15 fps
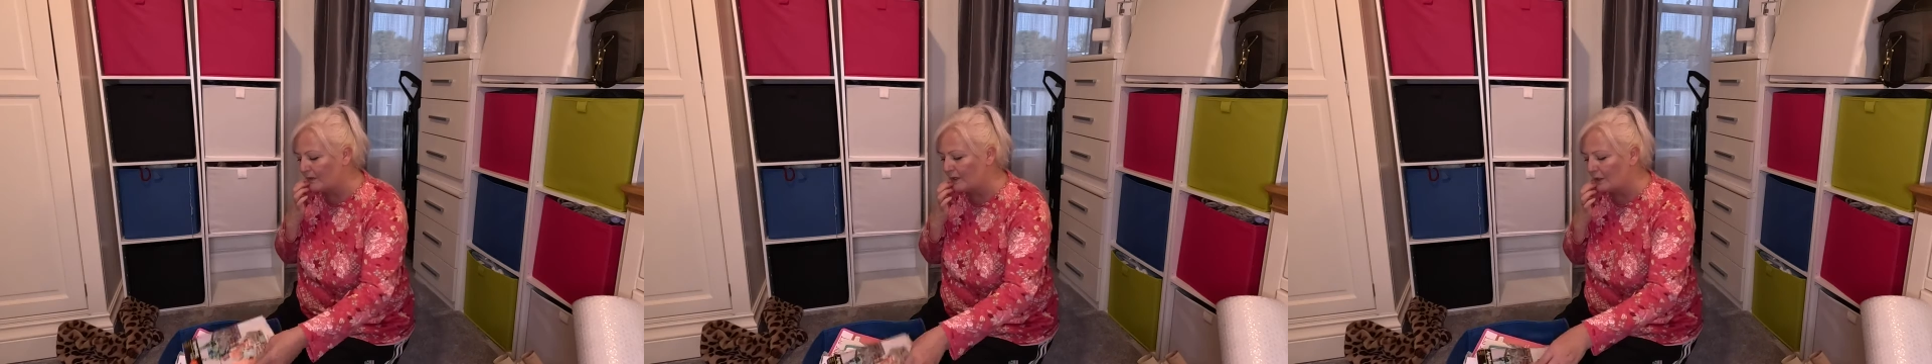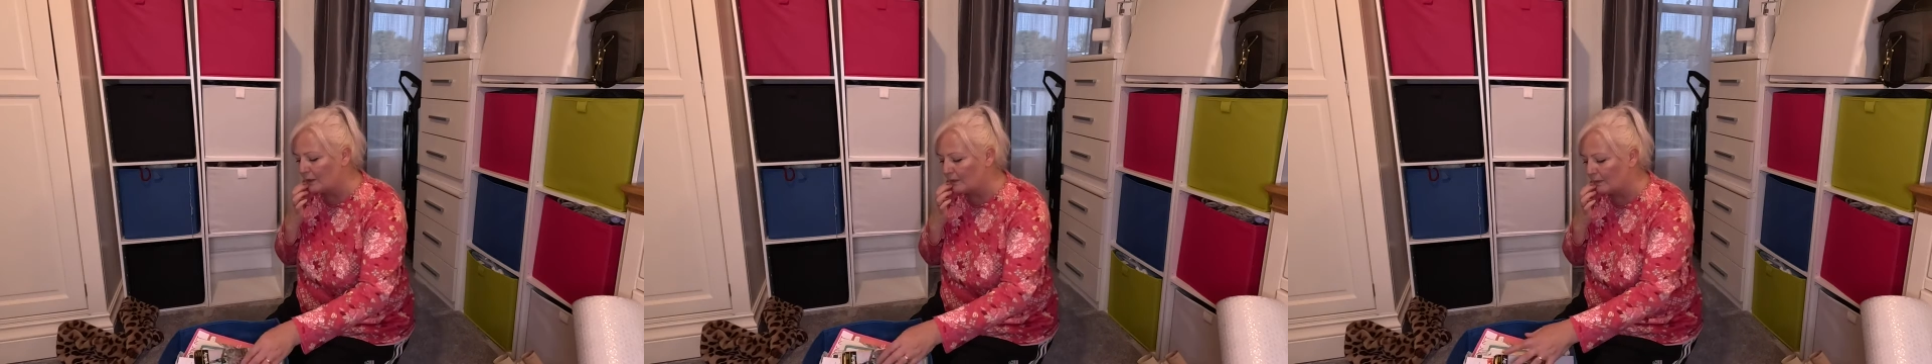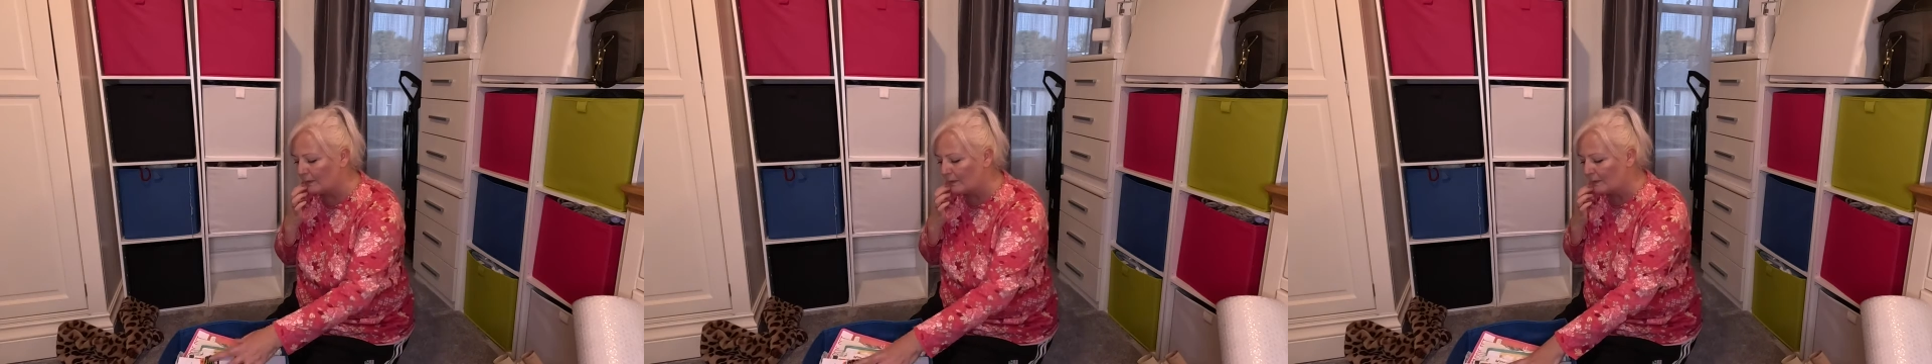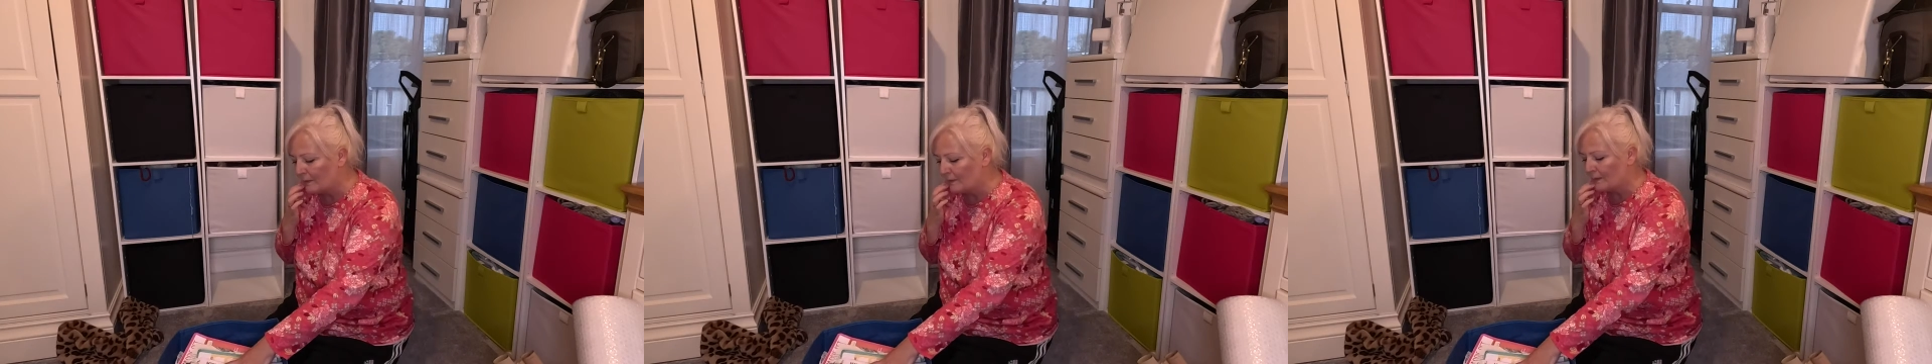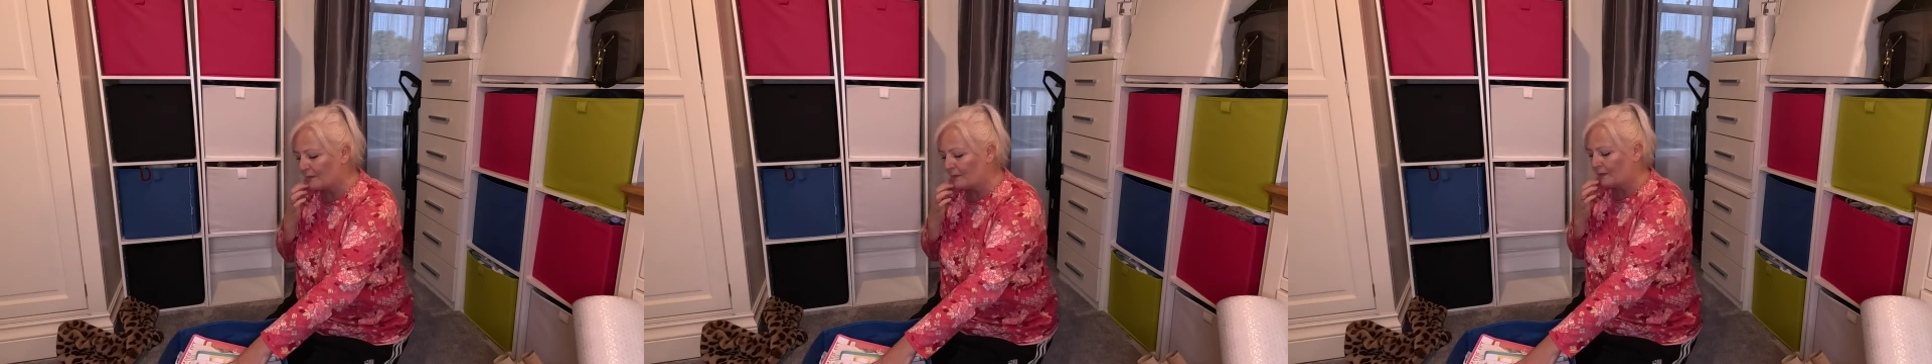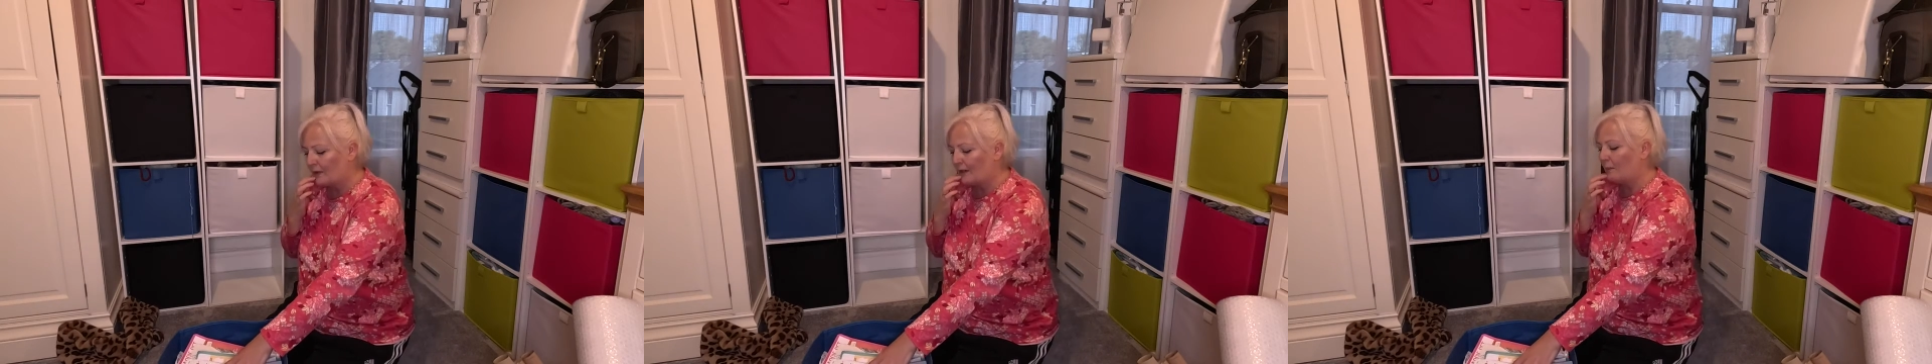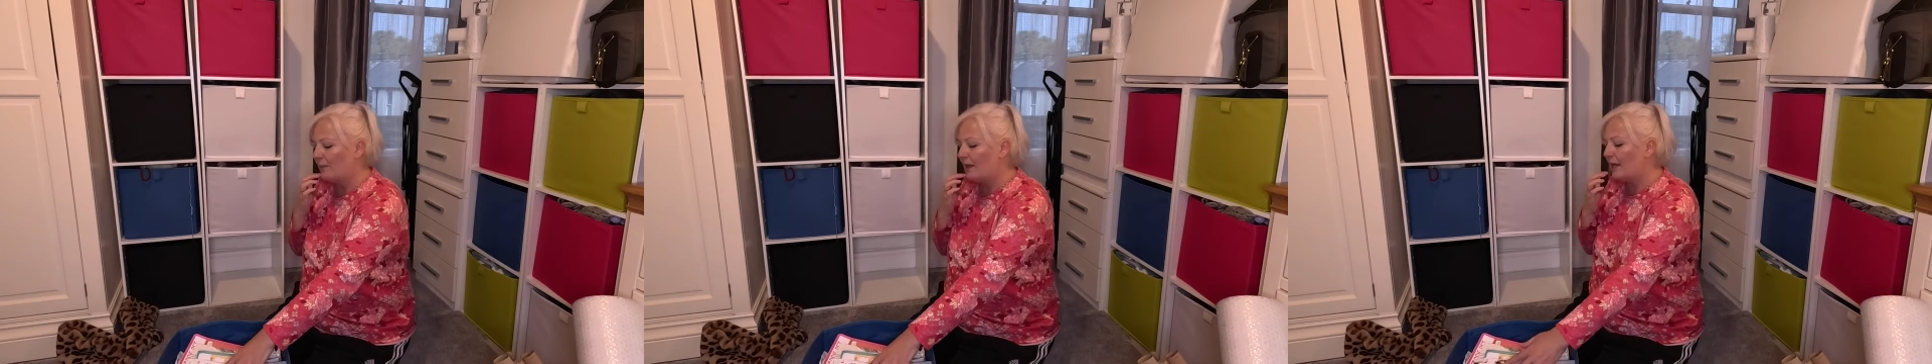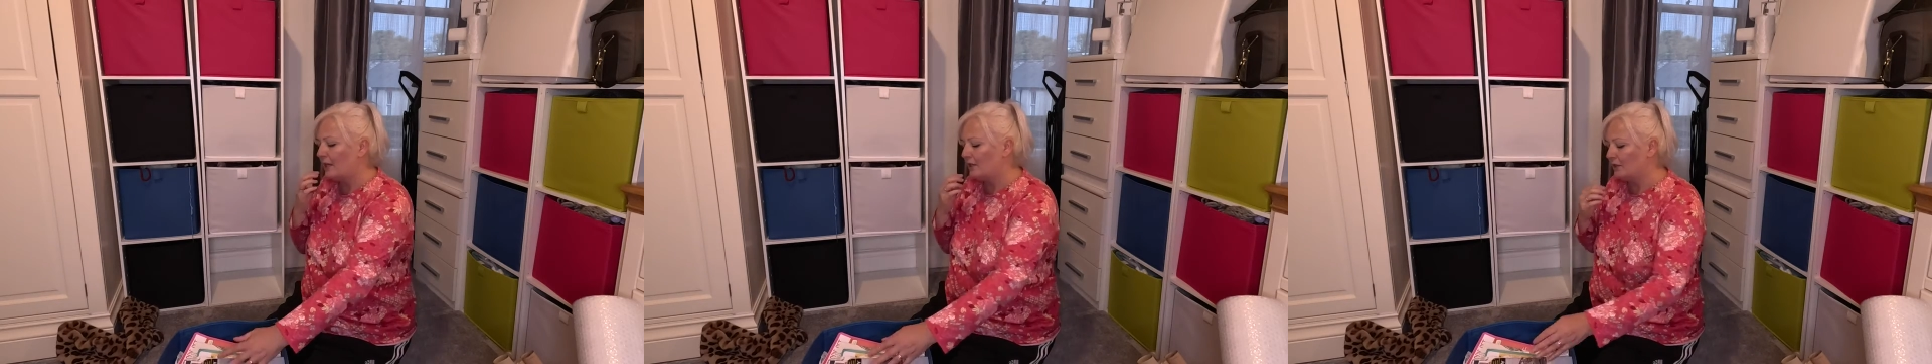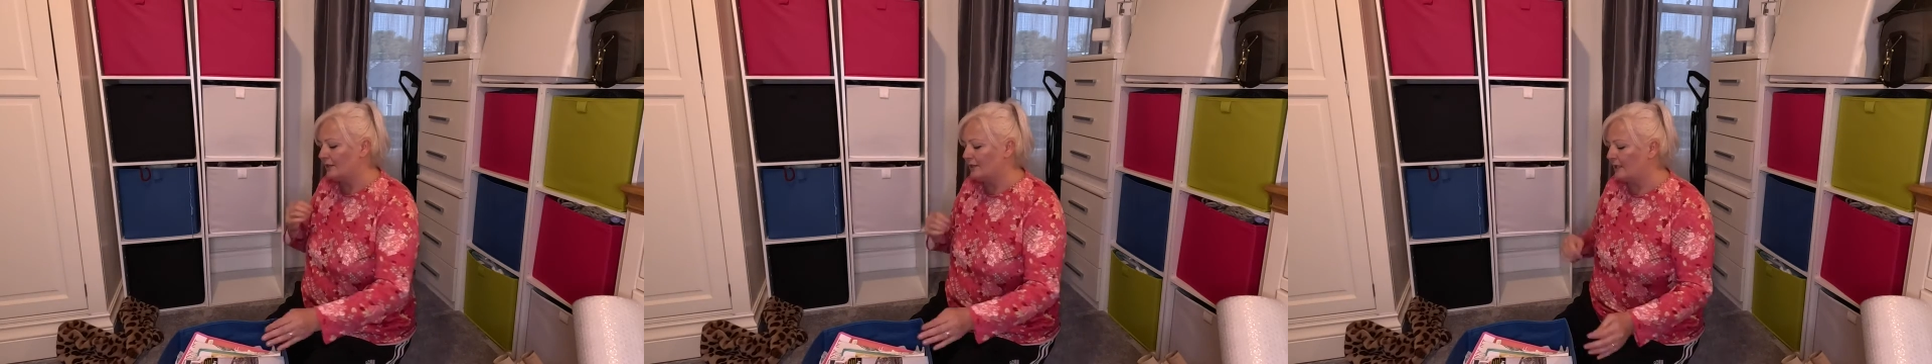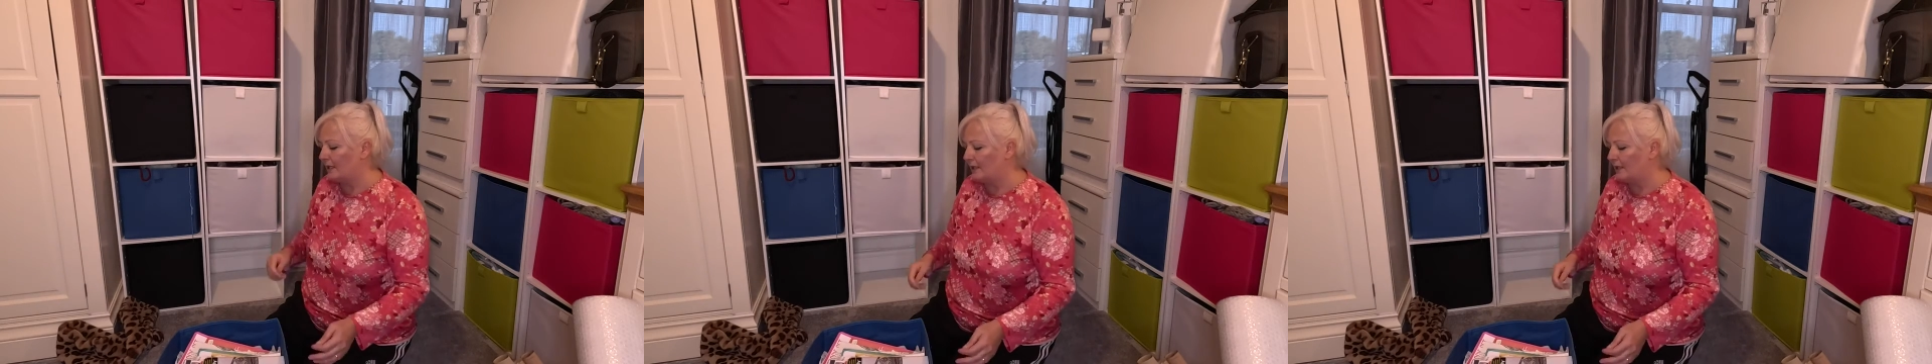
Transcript: you know, purchase